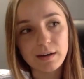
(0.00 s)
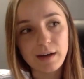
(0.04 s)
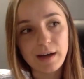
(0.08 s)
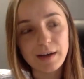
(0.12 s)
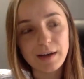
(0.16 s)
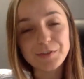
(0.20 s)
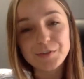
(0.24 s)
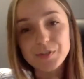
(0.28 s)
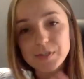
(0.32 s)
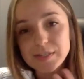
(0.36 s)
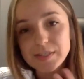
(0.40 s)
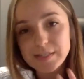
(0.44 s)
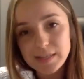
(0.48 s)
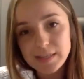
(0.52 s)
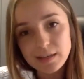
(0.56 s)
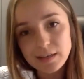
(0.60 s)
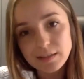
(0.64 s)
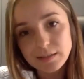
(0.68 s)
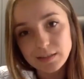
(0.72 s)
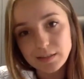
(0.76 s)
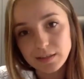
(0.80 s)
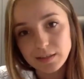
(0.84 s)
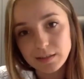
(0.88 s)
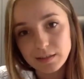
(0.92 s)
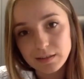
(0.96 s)

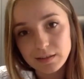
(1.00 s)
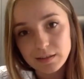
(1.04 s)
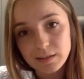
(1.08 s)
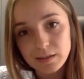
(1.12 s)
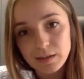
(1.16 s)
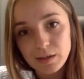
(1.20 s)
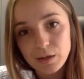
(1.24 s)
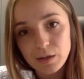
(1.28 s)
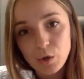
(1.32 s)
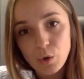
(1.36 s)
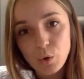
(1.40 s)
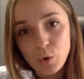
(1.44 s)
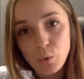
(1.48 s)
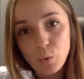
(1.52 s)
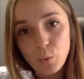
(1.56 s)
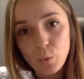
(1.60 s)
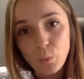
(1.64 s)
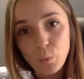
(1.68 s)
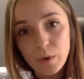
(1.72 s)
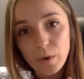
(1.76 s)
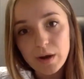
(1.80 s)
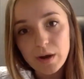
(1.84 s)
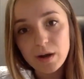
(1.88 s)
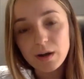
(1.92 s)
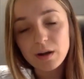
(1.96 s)
understanding
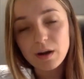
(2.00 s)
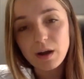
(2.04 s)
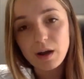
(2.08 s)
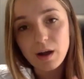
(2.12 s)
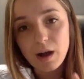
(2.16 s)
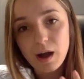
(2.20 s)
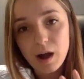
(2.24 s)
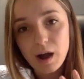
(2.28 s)
where